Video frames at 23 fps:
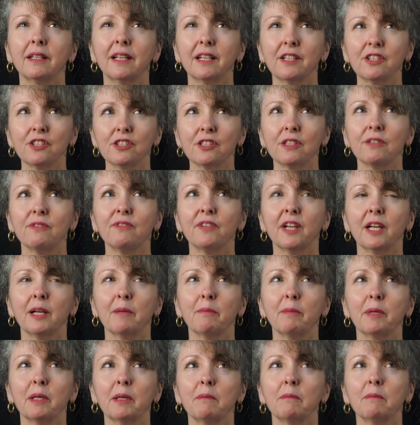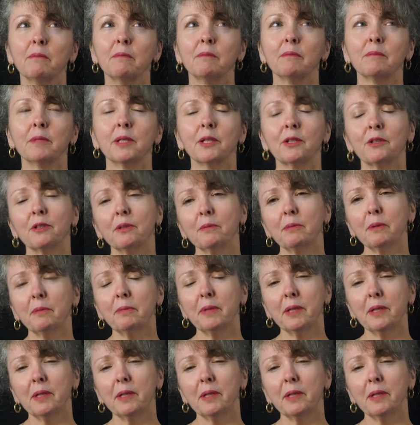Not just a family, but a group of